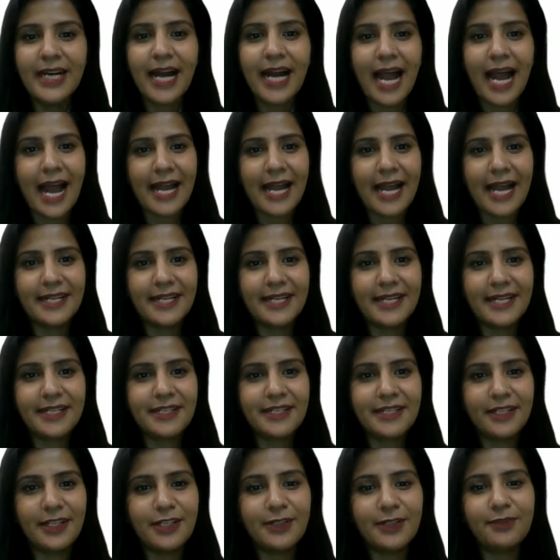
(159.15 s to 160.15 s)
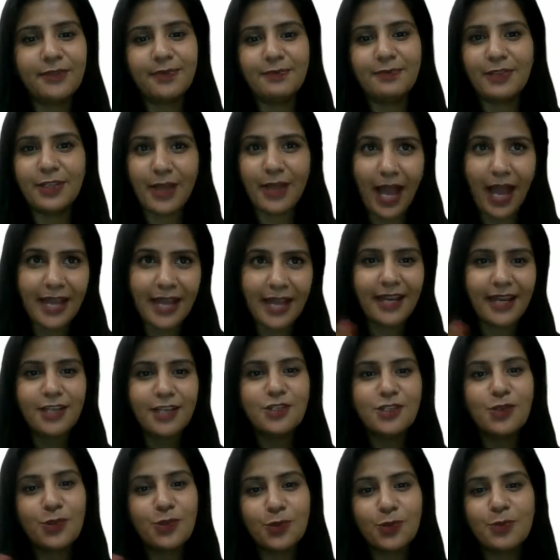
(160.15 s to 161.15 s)
And I'd like
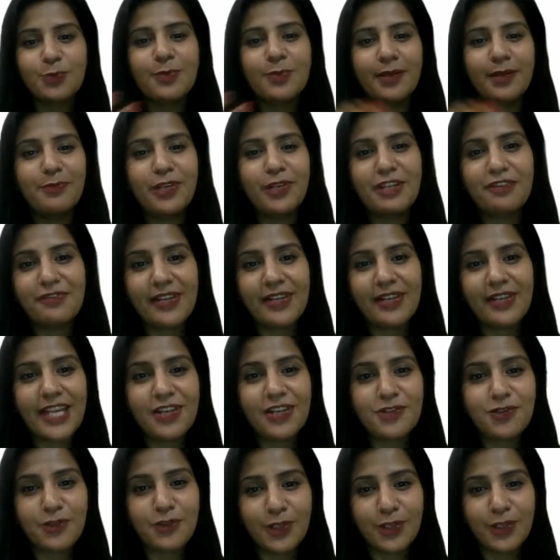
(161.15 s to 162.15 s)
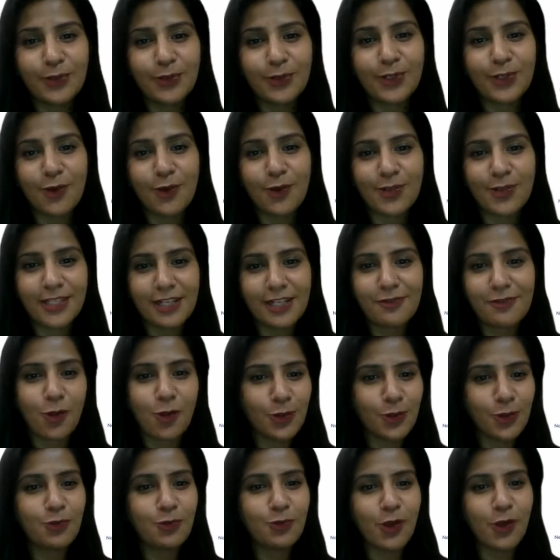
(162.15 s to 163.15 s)
you to briefly introduce yourself,
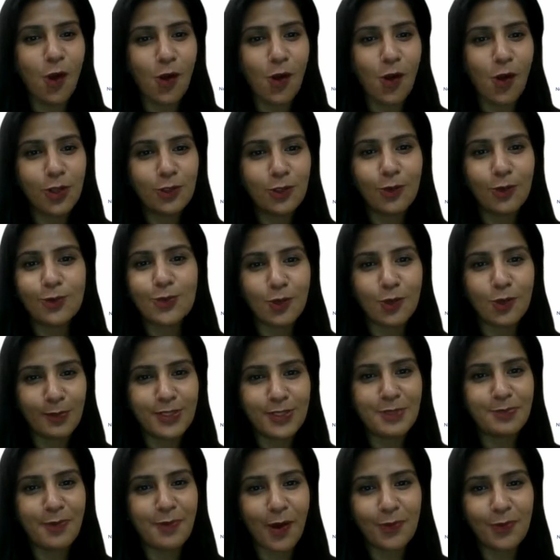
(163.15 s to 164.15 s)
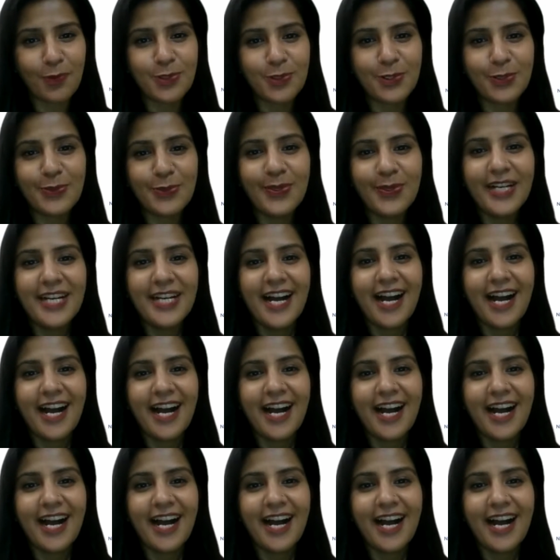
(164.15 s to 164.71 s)
although we all know so much about you.